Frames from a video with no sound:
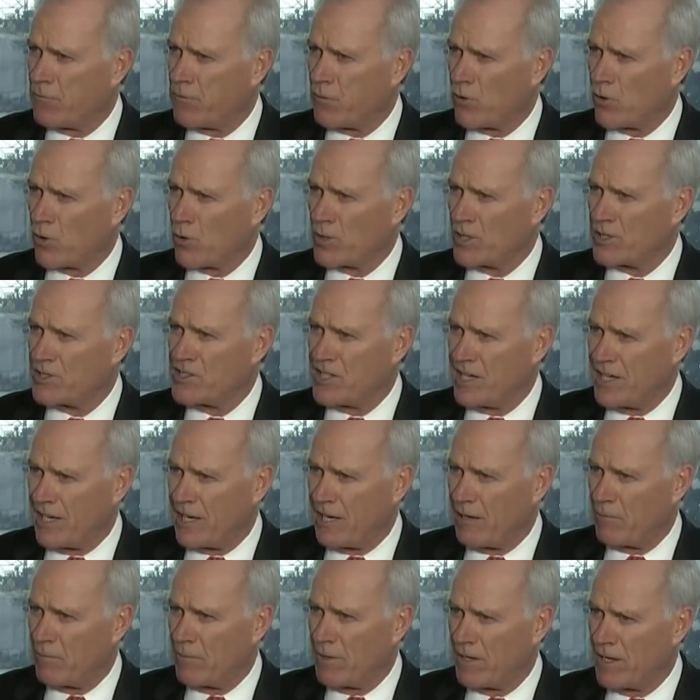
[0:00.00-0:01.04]
forward
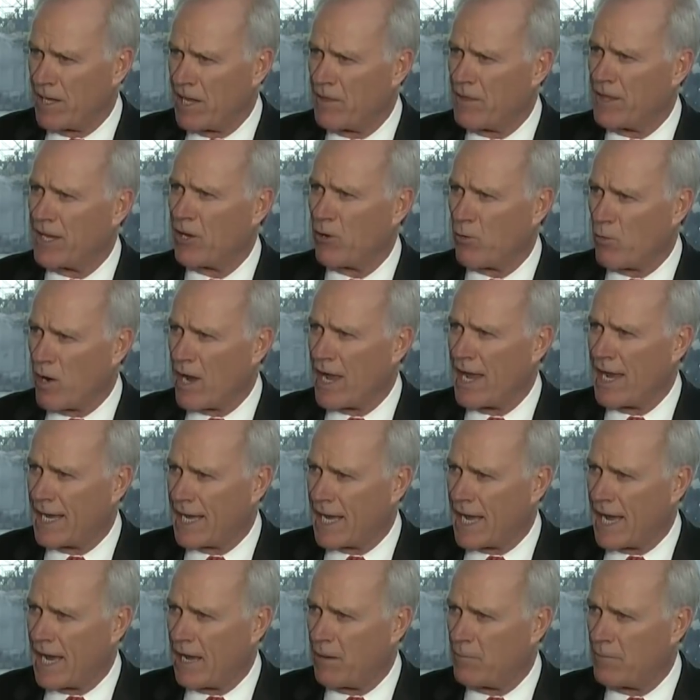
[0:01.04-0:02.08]
team, the away
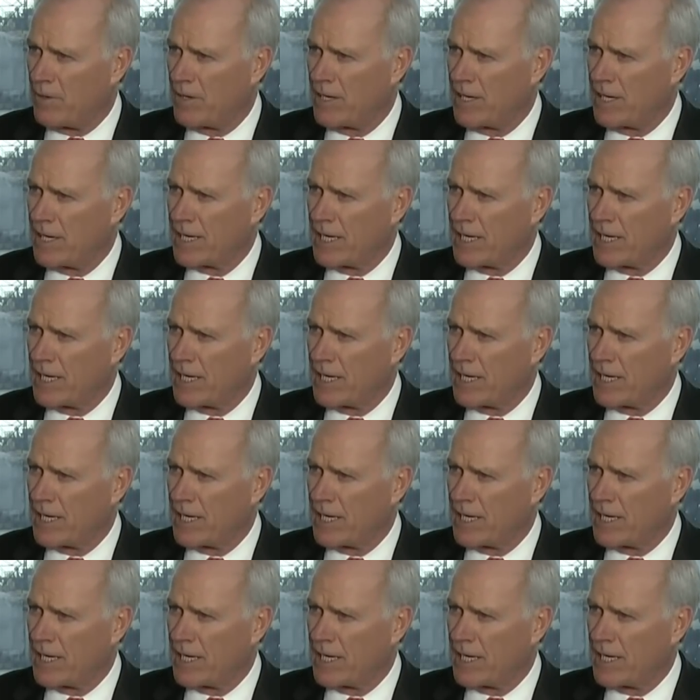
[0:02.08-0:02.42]
game,